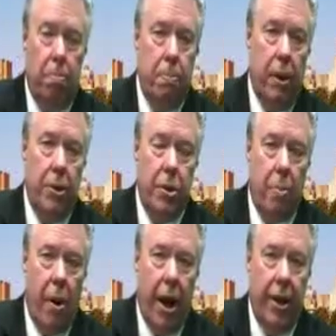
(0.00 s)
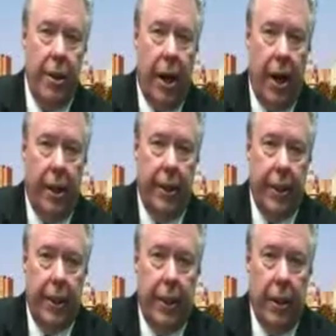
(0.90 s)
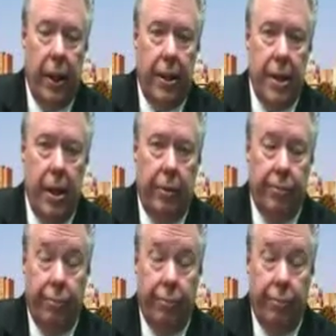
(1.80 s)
build your brand on LinkedIn?